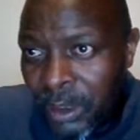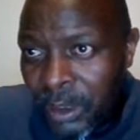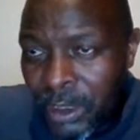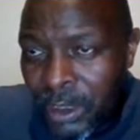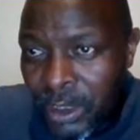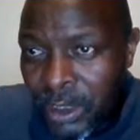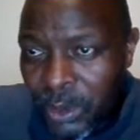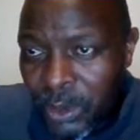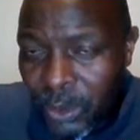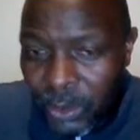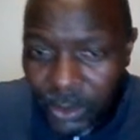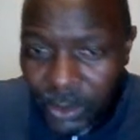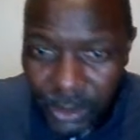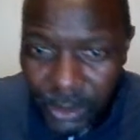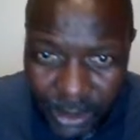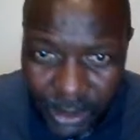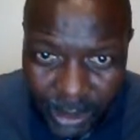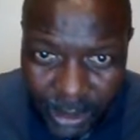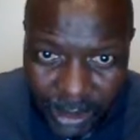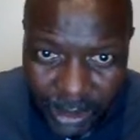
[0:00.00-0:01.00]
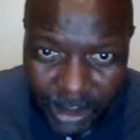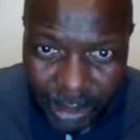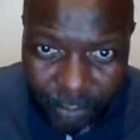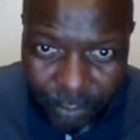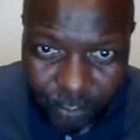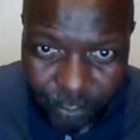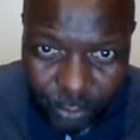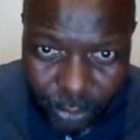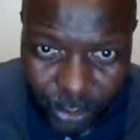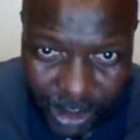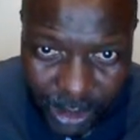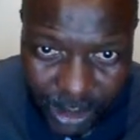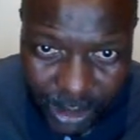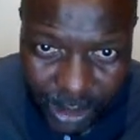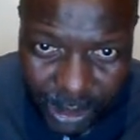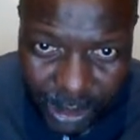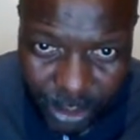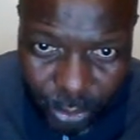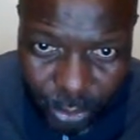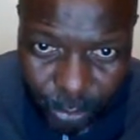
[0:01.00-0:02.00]
So if we go to this
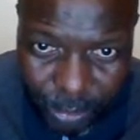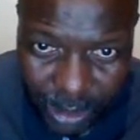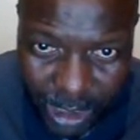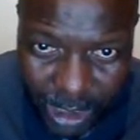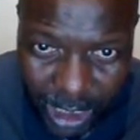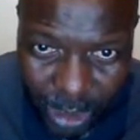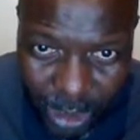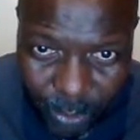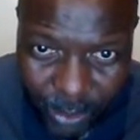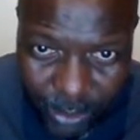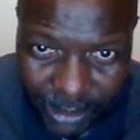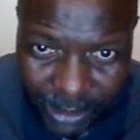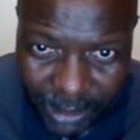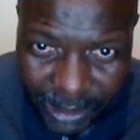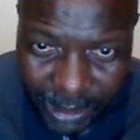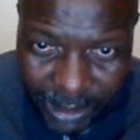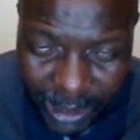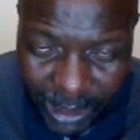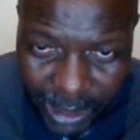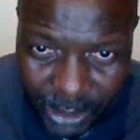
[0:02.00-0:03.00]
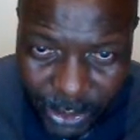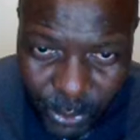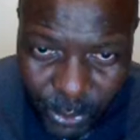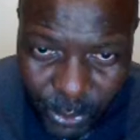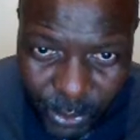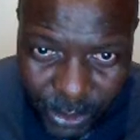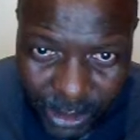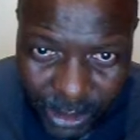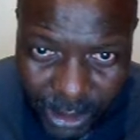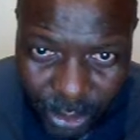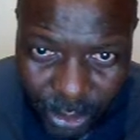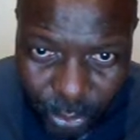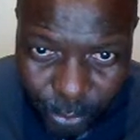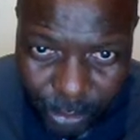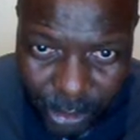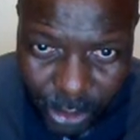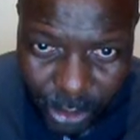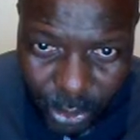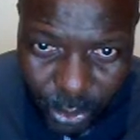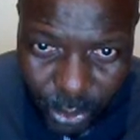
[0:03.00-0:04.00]
to be R1 and R2, this will
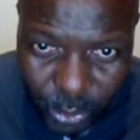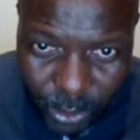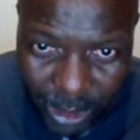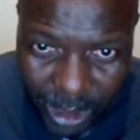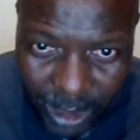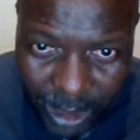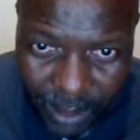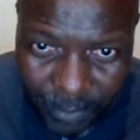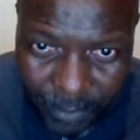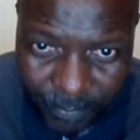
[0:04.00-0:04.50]
be 2R